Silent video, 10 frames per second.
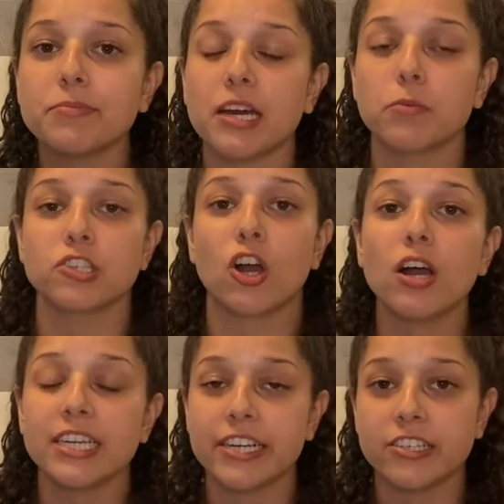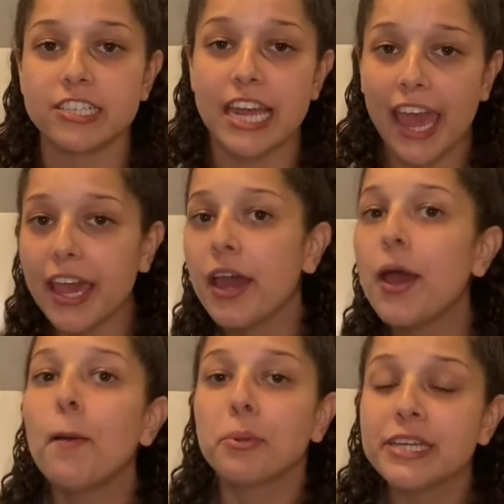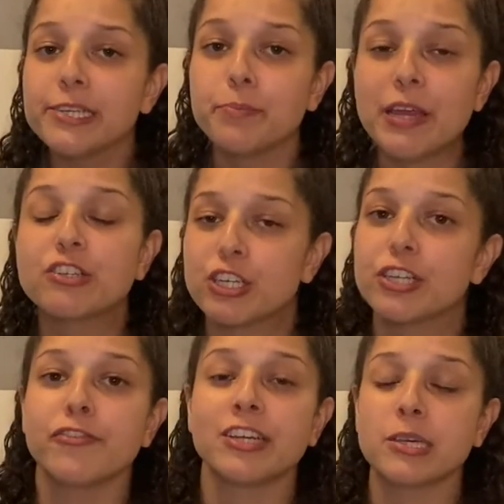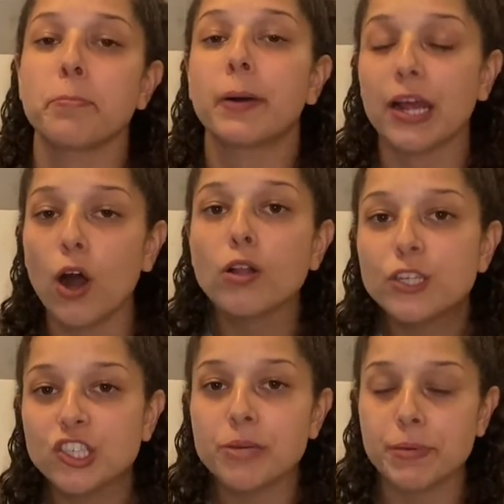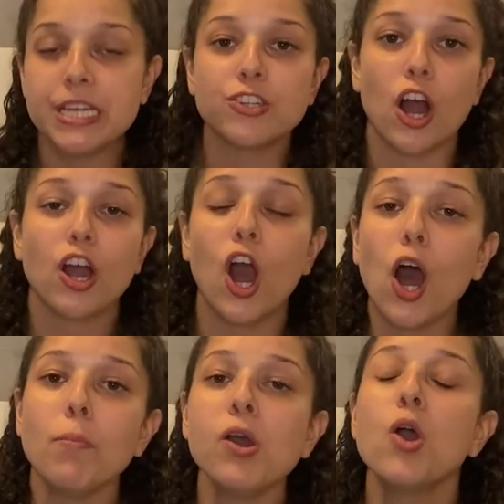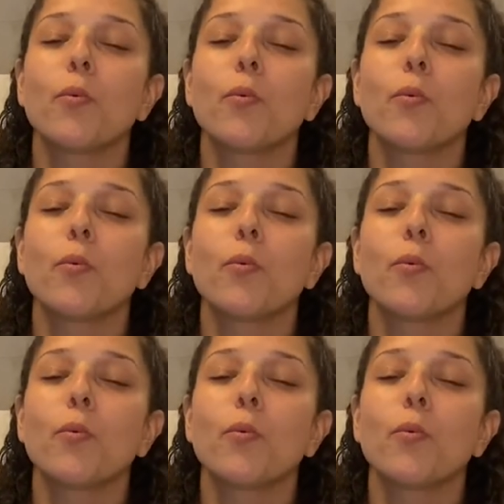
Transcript: that were taught here today, please make sure to visit biologybean.com